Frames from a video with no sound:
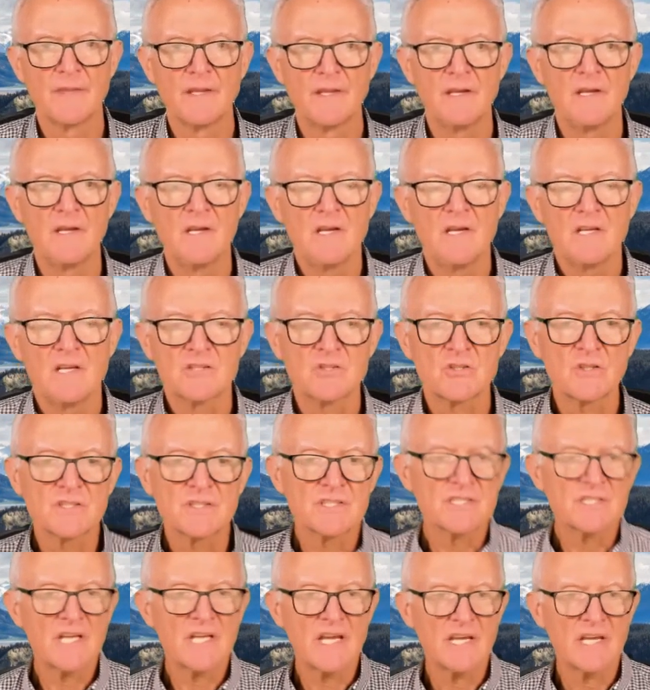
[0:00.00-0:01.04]
So let's
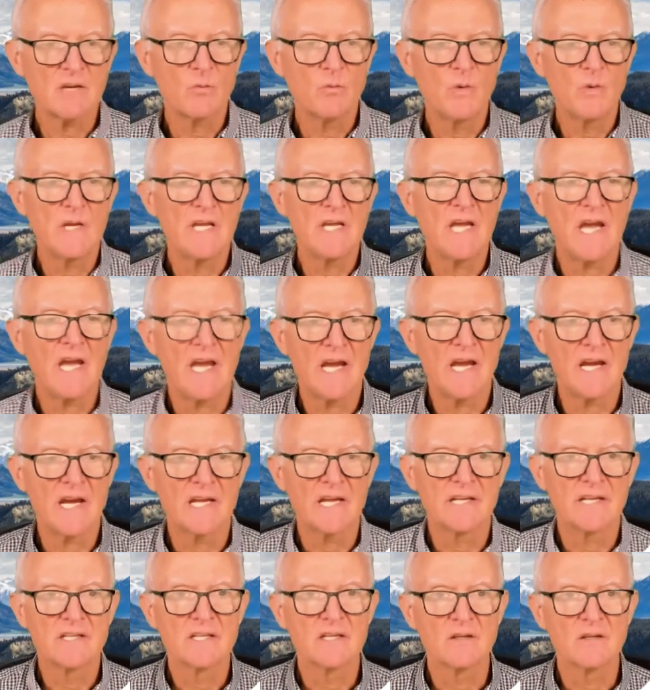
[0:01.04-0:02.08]
say we have
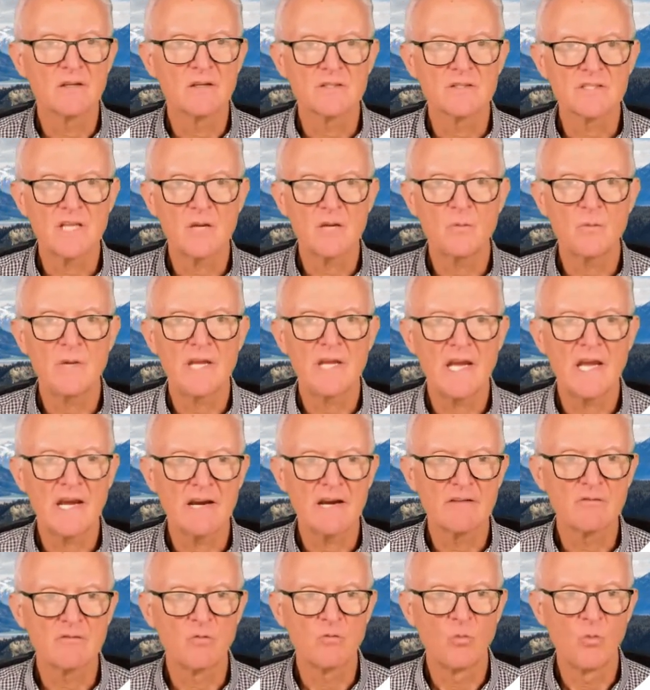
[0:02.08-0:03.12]

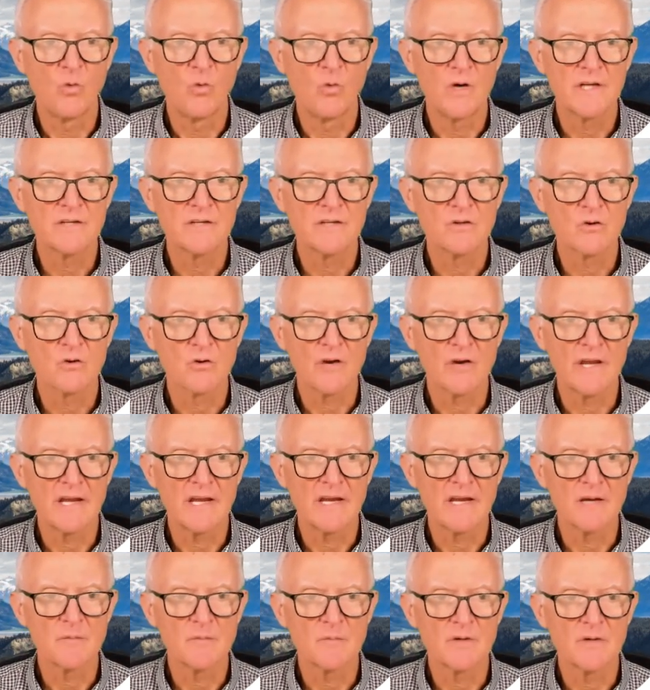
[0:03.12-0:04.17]
1
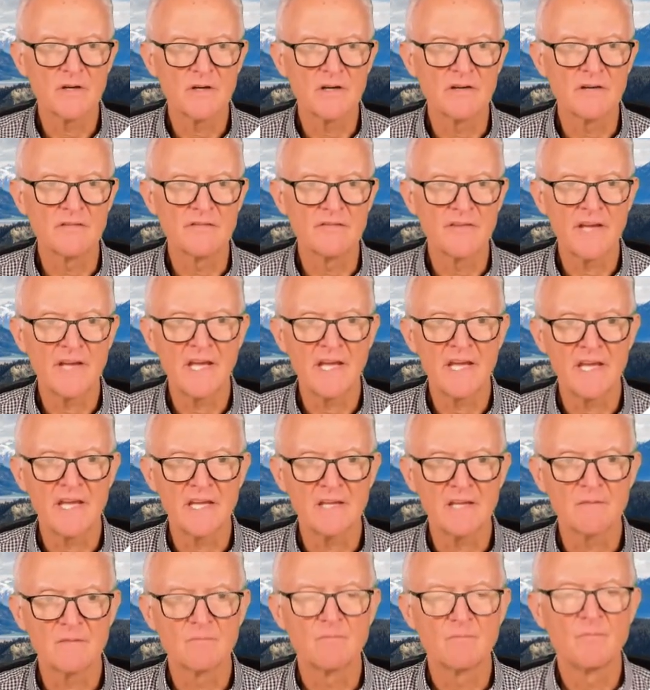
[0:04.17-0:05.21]
gram of A,
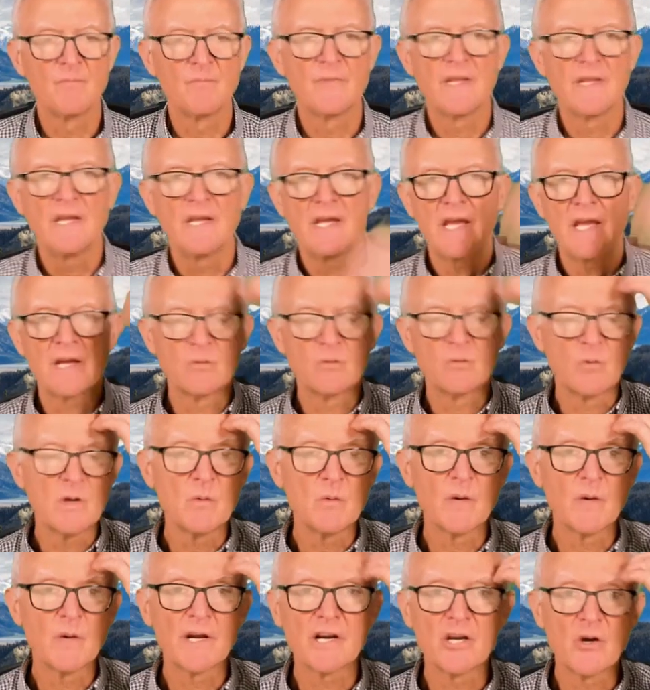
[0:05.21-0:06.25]
and we
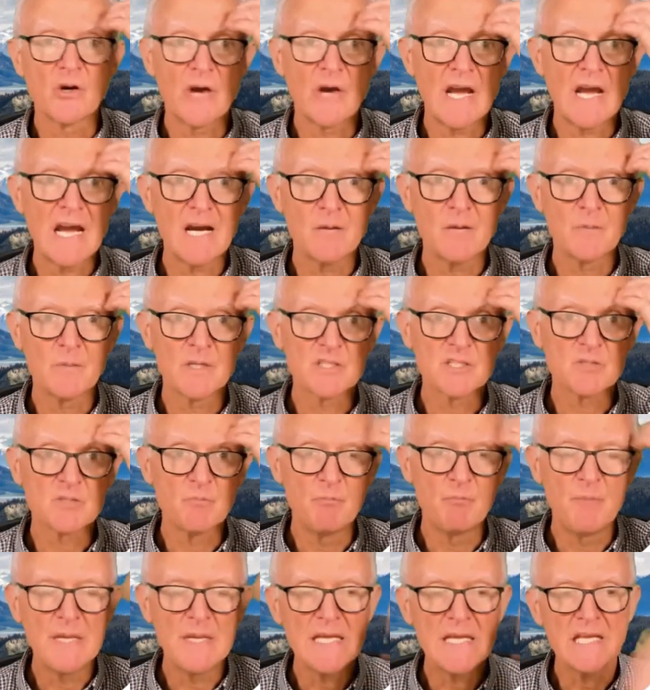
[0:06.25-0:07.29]
want to know how much
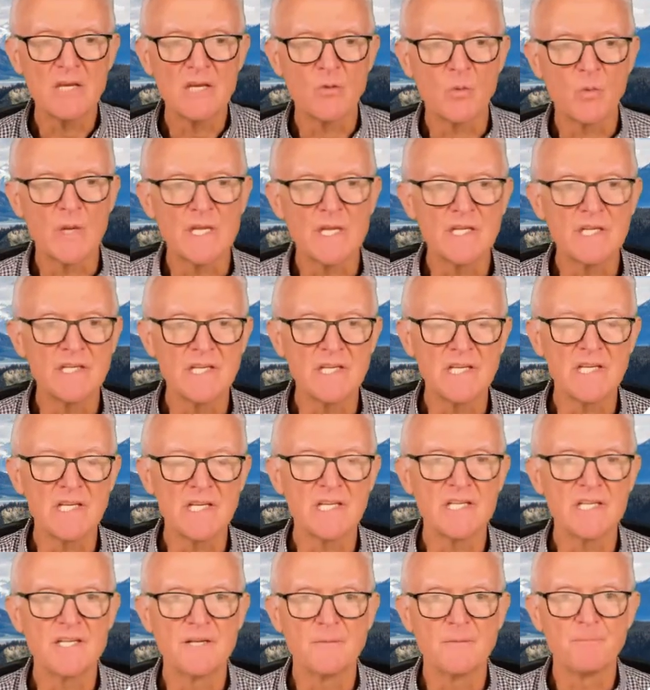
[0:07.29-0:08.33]
B we need
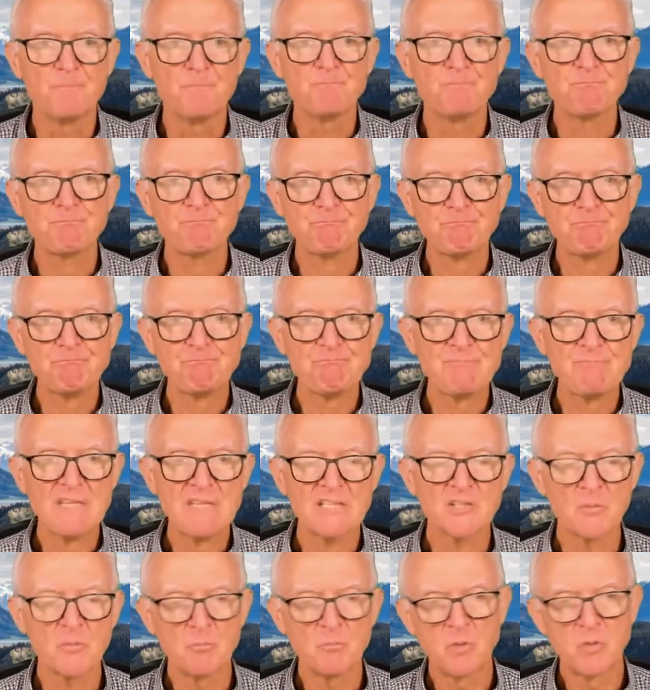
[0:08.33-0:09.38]
to
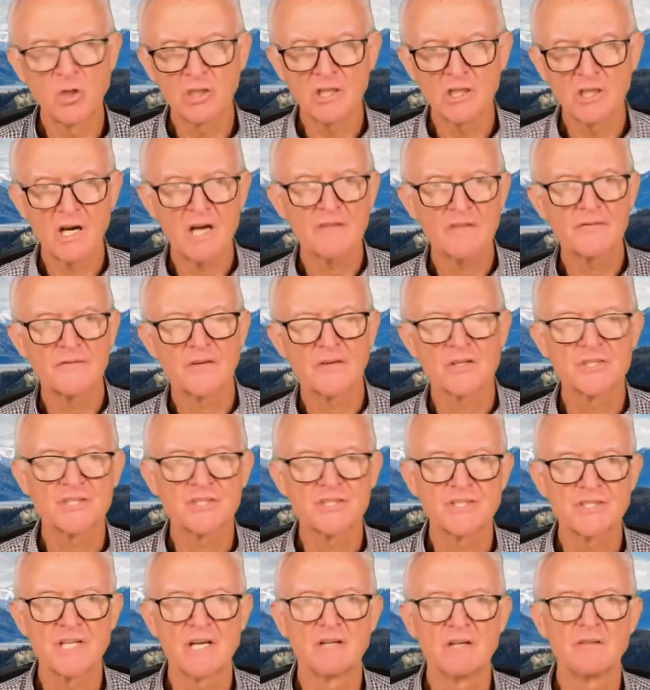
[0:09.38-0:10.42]
pull off our
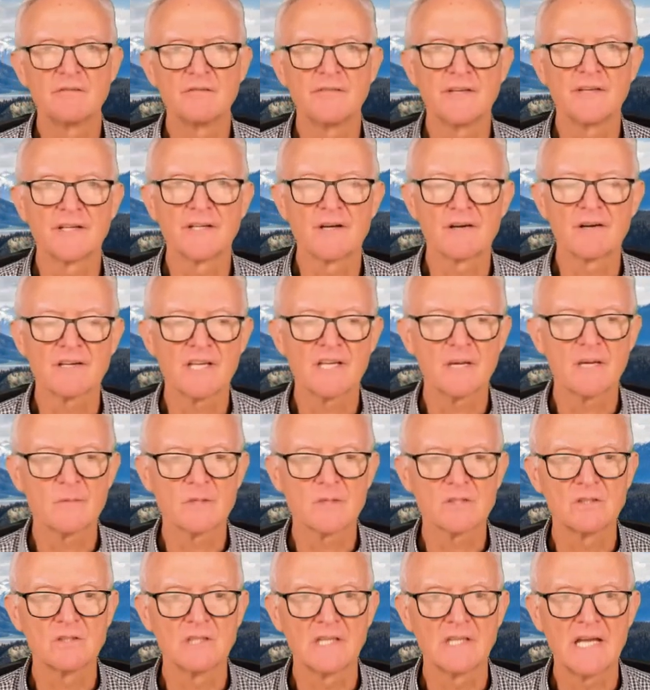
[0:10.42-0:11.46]
shelf in our
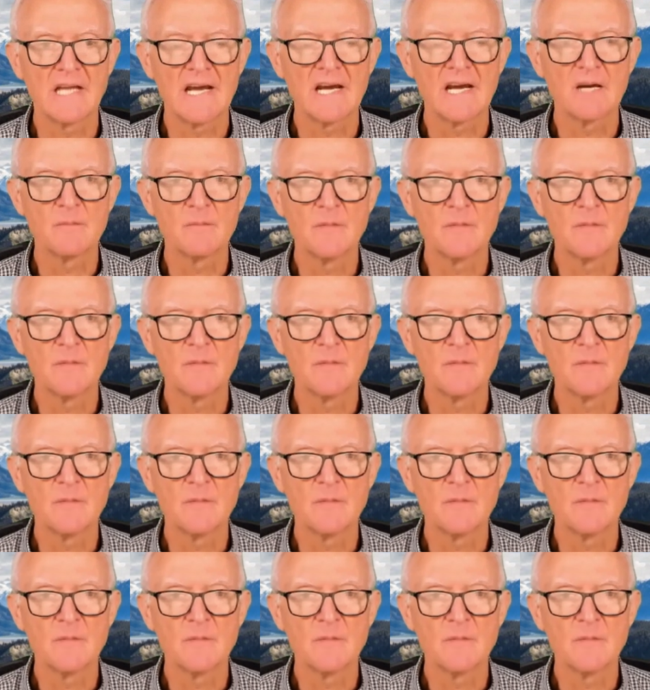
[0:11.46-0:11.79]
chemical lab.